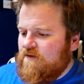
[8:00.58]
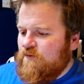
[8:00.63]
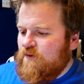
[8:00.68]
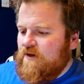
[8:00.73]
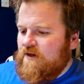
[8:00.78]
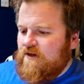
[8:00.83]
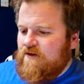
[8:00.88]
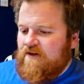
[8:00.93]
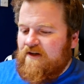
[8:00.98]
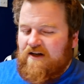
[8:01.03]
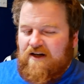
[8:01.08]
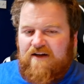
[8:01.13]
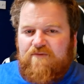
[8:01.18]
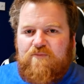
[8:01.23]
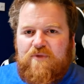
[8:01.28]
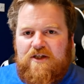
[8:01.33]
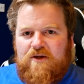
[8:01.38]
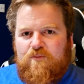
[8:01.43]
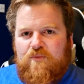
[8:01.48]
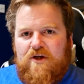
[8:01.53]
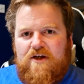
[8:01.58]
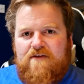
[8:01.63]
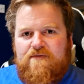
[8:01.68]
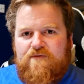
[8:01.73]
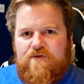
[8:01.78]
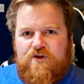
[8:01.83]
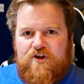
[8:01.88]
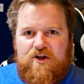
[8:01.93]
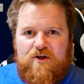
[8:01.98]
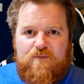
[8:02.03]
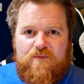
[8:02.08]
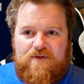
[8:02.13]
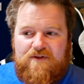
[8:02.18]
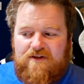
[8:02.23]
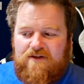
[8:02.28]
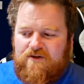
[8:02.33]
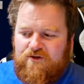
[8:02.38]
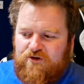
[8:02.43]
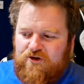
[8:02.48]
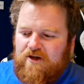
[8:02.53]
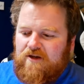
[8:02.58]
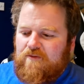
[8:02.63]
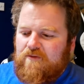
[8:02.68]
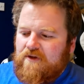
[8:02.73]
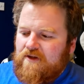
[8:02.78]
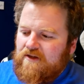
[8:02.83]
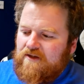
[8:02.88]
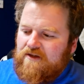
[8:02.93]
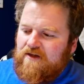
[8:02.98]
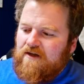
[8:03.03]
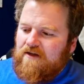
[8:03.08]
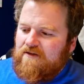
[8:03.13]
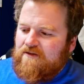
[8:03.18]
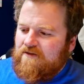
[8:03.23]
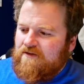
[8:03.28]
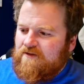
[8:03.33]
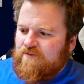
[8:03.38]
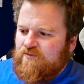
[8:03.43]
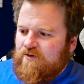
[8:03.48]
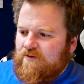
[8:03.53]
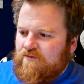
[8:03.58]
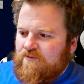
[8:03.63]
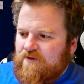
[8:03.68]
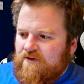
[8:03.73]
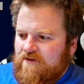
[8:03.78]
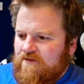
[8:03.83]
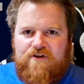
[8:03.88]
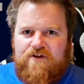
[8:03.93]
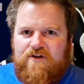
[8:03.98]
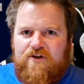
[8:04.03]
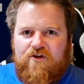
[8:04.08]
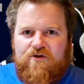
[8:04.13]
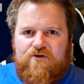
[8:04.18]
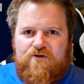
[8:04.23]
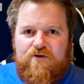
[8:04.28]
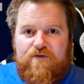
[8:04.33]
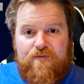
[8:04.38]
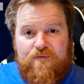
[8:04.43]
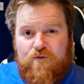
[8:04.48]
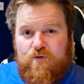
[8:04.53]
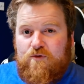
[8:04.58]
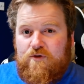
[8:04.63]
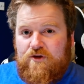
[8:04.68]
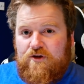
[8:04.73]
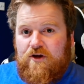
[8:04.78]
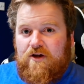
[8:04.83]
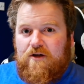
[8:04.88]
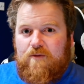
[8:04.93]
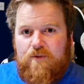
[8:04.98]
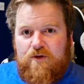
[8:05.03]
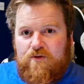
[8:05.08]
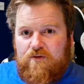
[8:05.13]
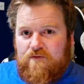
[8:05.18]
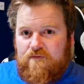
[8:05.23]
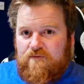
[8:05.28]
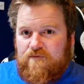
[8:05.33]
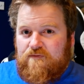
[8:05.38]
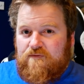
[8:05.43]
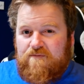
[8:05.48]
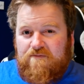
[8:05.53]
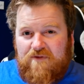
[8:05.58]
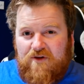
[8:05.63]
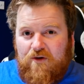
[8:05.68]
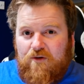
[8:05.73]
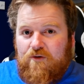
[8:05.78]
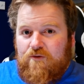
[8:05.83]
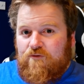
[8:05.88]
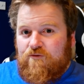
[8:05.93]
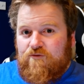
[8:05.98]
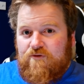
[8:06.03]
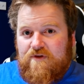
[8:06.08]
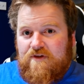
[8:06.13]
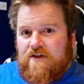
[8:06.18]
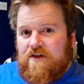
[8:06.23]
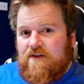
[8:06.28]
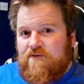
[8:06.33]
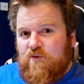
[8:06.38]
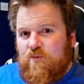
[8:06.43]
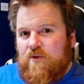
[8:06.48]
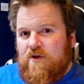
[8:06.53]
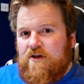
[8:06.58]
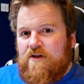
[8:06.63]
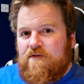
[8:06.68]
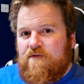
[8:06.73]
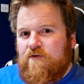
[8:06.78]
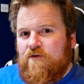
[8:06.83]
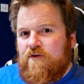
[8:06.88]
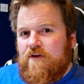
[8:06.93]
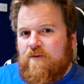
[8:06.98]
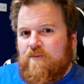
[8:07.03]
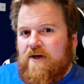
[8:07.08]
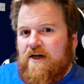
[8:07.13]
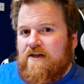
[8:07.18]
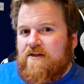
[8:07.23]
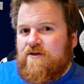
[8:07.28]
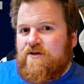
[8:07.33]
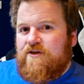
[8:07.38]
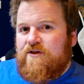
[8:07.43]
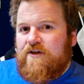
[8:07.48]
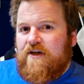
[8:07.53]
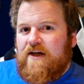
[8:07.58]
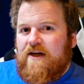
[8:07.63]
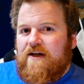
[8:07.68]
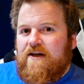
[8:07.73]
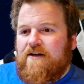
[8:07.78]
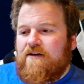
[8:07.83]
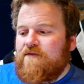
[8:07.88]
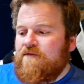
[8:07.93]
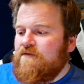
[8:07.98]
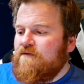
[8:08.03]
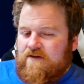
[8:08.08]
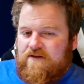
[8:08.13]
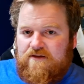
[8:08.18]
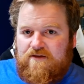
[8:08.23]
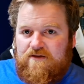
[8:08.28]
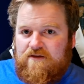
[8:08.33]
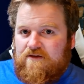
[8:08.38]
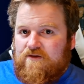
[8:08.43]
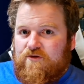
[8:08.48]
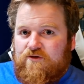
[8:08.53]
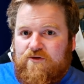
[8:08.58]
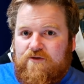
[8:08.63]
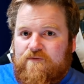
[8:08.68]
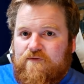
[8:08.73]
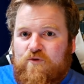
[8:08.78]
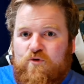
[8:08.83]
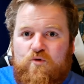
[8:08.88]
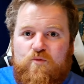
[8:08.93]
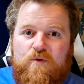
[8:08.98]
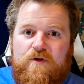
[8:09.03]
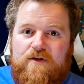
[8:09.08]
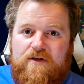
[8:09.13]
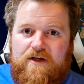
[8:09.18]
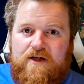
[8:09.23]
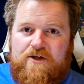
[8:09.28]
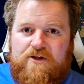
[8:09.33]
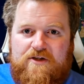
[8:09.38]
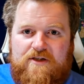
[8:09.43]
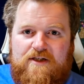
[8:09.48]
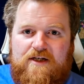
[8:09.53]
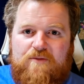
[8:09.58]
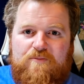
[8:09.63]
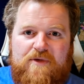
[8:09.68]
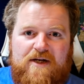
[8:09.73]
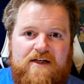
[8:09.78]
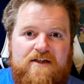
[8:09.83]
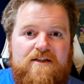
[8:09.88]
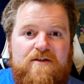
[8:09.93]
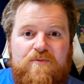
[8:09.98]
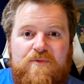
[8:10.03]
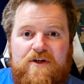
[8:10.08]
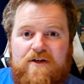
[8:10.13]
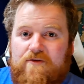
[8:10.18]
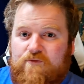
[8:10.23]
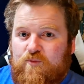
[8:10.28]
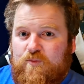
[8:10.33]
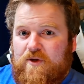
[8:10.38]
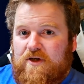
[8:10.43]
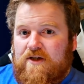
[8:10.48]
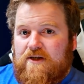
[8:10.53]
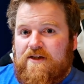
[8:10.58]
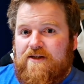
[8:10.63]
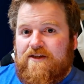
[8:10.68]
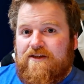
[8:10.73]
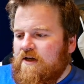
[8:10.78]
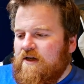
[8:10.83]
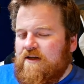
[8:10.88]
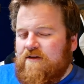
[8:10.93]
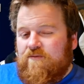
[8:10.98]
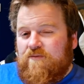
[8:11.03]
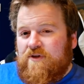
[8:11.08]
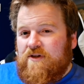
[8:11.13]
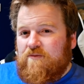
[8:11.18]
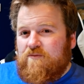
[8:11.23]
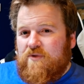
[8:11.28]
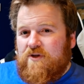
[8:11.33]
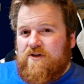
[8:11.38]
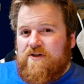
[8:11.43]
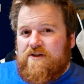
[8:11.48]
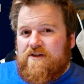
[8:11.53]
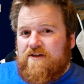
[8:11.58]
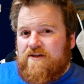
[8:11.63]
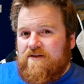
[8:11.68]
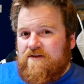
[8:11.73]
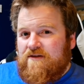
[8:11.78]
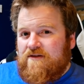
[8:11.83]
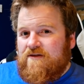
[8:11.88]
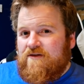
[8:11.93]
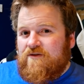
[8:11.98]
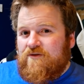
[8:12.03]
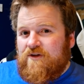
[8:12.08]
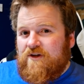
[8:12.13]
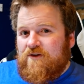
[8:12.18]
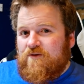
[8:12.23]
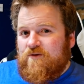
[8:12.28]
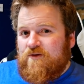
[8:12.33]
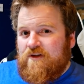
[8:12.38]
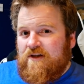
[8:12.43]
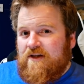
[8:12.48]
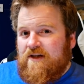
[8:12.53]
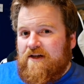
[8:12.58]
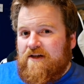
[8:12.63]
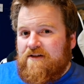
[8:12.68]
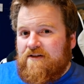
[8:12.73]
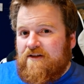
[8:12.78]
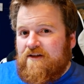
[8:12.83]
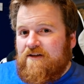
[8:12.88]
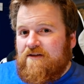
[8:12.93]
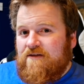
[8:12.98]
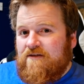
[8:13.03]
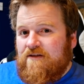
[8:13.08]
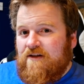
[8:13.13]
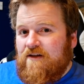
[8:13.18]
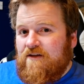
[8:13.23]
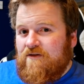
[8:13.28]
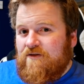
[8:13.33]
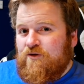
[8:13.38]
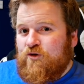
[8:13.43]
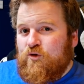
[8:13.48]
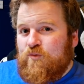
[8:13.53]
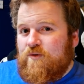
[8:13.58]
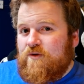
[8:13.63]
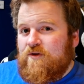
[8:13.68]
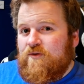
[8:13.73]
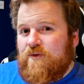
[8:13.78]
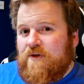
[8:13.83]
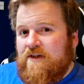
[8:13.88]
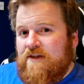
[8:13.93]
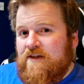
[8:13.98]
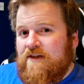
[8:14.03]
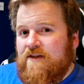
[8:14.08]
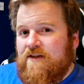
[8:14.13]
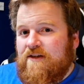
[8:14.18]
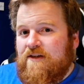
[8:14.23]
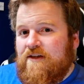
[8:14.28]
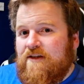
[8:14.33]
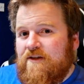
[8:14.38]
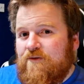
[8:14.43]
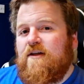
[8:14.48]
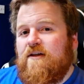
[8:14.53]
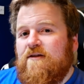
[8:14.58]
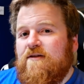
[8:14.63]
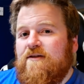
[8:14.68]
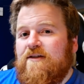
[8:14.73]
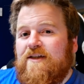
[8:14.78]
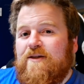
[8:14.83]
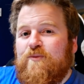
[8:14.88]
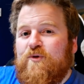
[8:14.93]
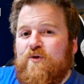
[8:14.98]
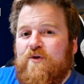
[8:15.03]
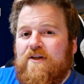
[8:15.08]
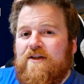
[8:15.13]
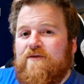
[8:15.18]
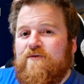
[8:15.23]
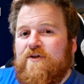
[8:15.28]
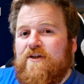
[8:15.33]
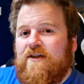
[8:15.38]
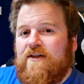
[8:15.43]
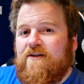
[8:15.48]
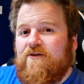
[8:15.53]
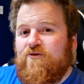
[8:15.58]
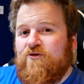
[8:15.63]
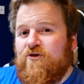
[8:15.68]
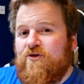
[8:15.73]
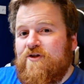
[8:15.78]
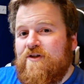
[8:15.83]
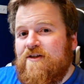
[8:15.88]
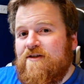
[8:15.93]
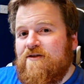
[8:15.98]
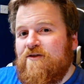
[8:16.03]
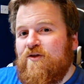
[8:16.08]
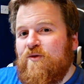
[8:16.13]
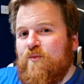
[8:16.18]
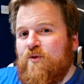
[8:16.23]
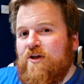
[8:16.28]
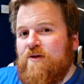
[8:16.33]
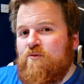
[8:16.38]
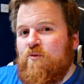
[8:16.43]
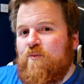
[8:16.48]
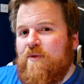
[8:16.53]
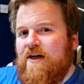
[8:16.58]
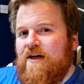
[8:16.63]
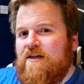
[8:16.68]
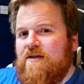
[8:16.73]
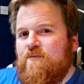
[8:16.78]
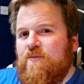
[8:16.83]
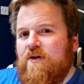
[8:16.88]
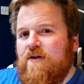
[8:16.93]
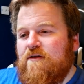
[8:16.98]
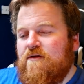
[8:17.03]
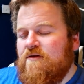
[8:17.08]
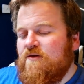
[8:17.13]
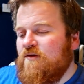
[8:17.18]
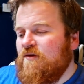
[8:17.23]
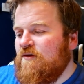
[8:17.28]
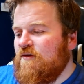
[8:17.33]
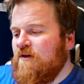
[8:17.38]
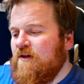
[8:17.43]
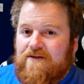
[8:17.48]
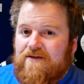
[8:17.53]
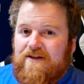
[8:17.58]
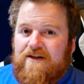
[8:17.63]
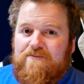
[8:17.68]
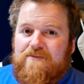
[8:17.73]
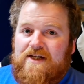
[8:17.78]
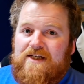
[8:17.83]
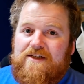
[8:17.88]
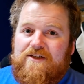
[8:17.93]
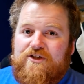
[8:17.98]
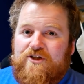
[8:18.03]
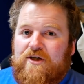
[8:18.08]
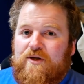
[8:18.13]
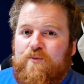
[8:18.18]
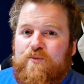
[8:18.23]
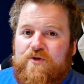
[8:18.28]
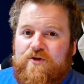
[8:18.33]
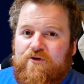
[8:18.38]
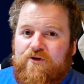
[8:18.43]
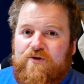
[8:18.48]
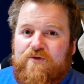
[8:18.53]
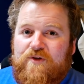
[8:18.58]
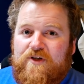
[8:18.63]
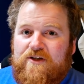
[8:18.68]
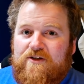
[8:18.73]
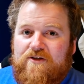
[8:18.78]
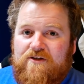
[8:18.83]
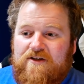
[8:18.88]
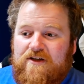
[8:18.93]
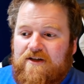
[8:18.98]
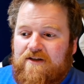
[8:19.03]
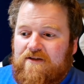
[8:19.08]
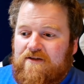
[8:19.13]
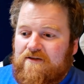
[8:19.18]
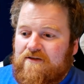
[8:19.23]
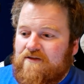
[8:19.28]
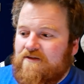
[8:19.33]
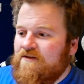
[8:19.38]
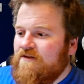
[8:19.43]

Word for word: as well, I, I had been applying for jobs. This job that I got is probably the third or fourth job out of the hundreds that I've applied for in the past year and a half. It's the third or fourth one that actually got back to me and replied. I hadn't been employed since two thousand eighteen, October twenty eighteen, and the thing about living in Kilrush, it's an unemployment black spot, so there's not many jobs around here, and